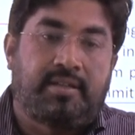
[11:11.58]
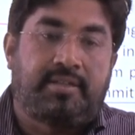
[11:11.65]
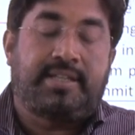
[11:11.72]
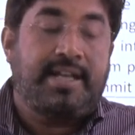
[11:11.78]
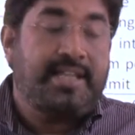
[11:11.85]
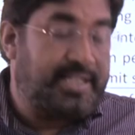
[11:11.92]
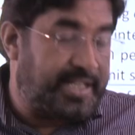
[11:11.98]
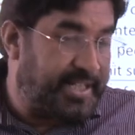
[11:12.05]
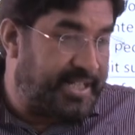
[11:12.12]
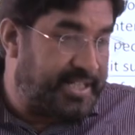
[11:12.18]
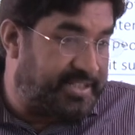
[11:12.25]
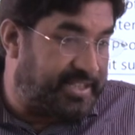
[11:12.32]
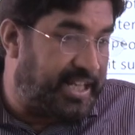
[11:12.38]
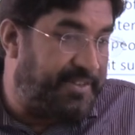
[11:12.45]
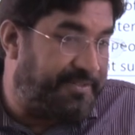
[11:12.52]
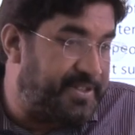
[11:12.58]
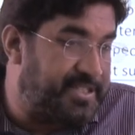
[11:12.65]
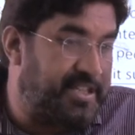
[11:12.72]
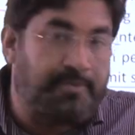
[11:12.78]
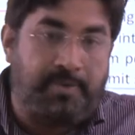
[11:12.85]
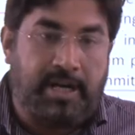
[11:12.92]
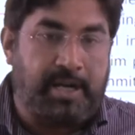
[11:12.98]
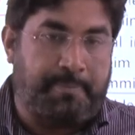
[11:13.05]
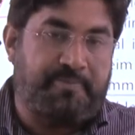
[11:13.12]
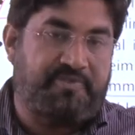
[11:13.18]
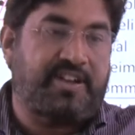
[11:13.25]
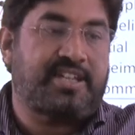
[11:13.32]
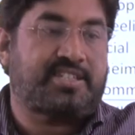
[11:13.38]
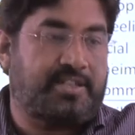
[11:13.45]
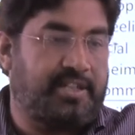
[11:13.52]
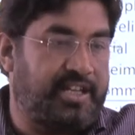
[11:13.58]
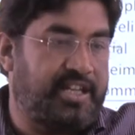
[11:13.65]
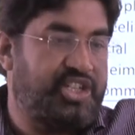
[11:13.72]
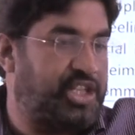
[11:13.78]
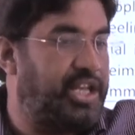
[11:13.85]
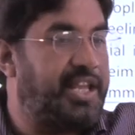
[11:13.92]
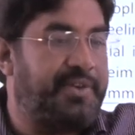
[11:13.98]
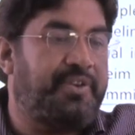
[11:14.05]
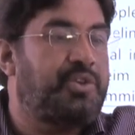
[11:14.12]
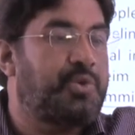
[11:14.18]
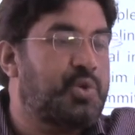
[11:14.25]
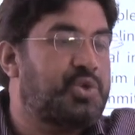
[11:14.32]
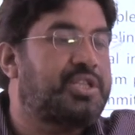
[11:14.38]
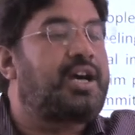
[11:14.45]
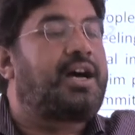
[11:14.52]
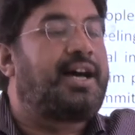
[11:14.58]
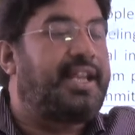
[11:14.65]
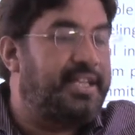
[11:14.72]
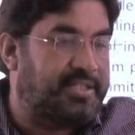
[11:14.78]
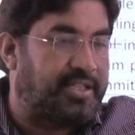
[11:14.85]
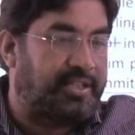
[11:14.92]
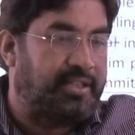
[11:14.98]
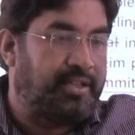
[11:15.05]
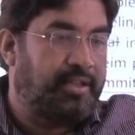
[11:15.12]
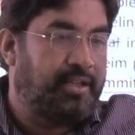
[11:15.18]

Dalit in itself is a word. First, initially we use the Harijan.